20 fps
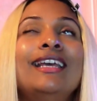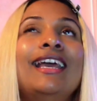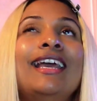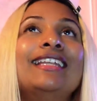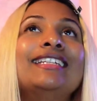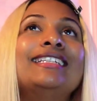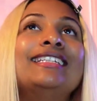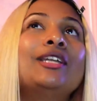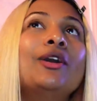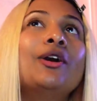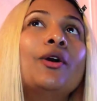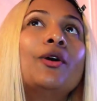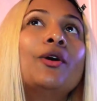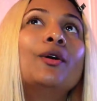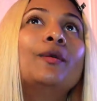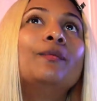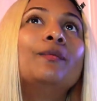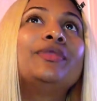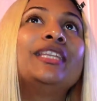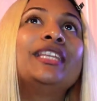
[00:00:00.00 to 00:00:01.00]

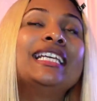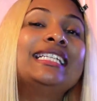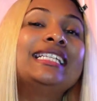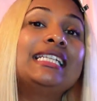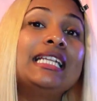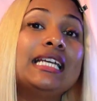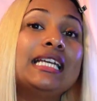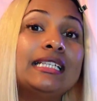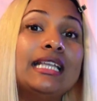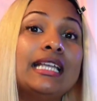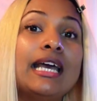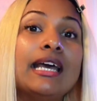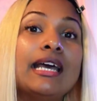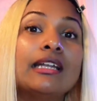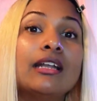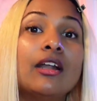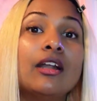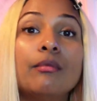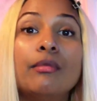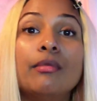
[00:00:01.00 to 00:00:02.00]
So things like
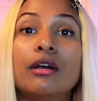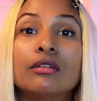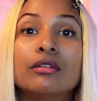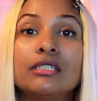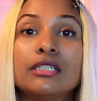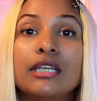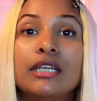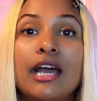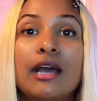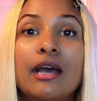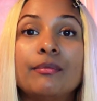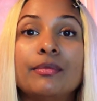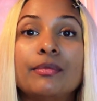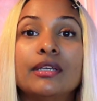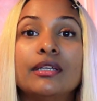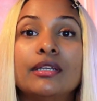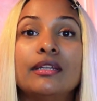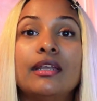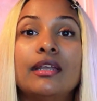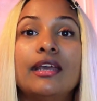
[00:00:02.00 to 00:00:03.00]
that are bound to
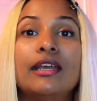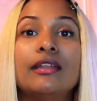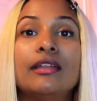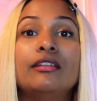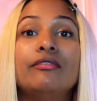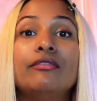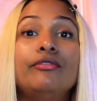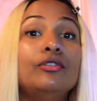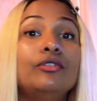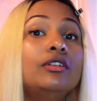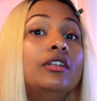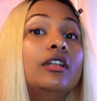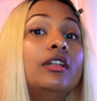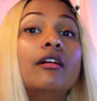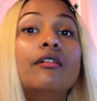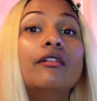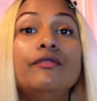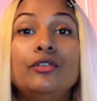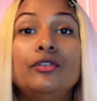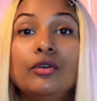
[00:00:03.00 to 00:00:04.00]
happen, and if you
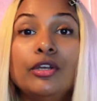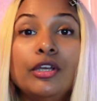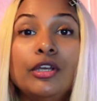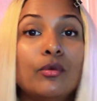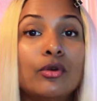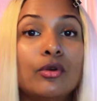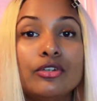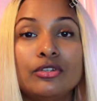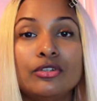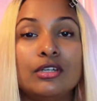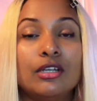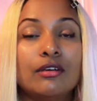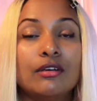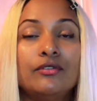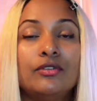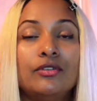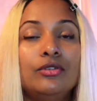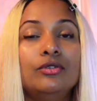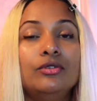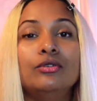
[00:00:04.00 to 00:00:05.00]
love doing what you love
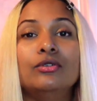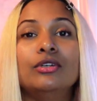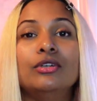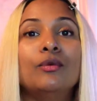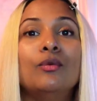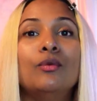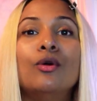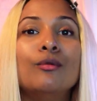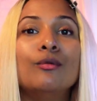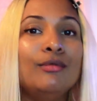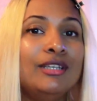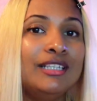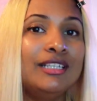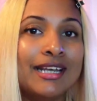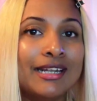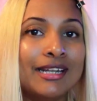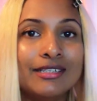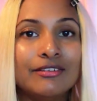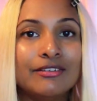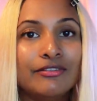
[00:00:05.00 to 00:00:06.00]
to do, it won't be
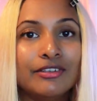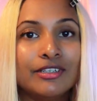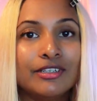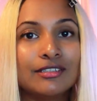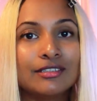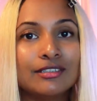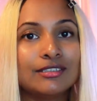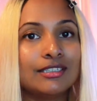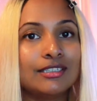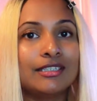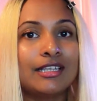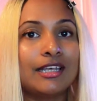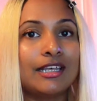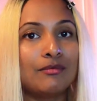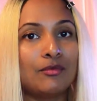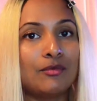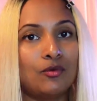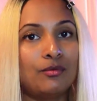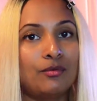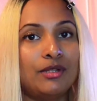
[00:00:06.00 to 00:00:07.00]
that difficult in that
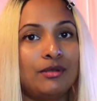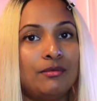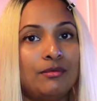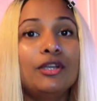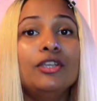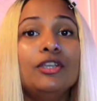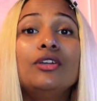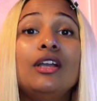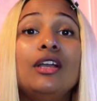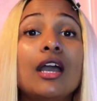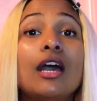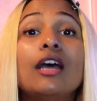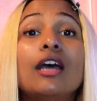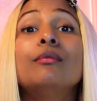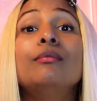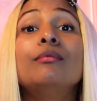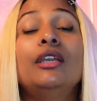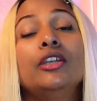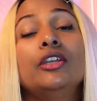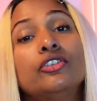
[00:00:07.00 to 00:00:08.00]
moment. But you gotta
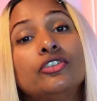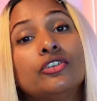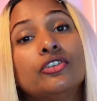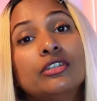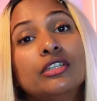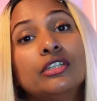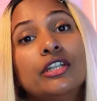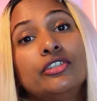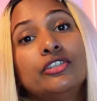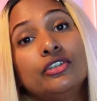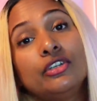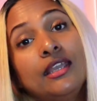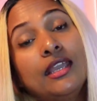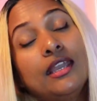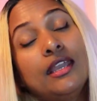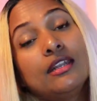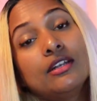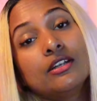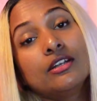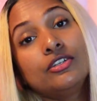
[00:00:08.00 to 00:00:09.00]
make sure that you
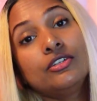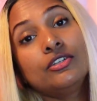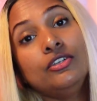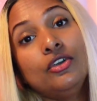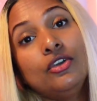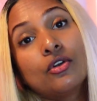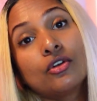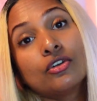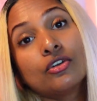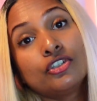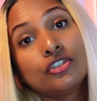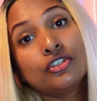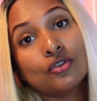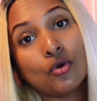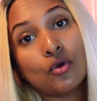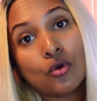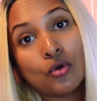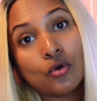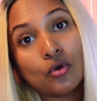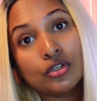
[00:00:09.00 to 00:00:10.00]
cater to your
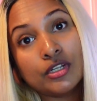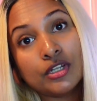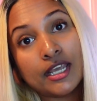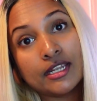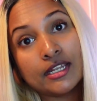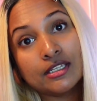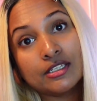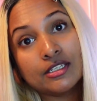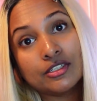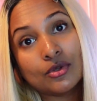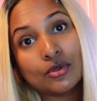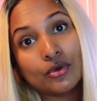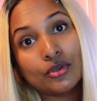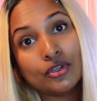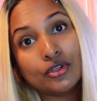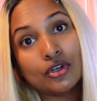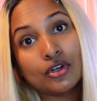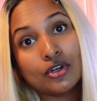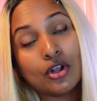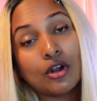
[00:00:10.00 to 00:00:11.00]
soul, and so
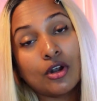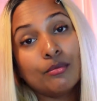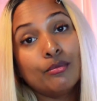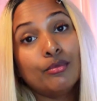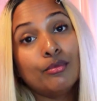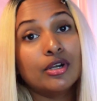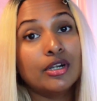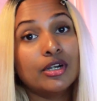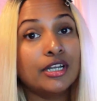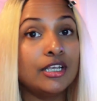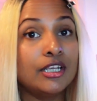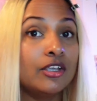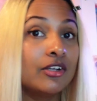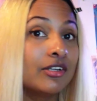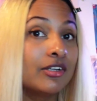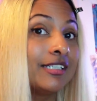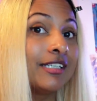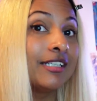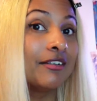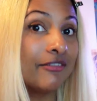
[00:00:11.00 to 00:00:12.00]
you're not burning
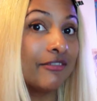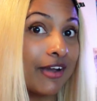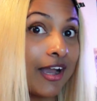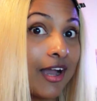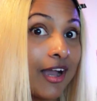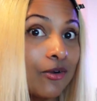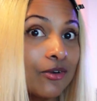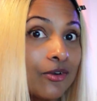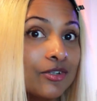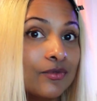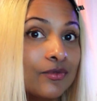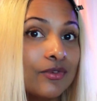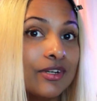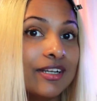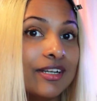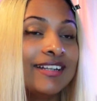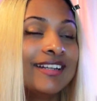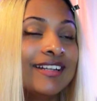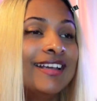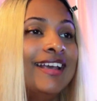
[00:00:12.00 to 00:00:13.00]
yourself out,
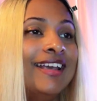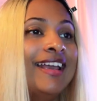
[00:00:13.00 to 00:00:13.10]
right?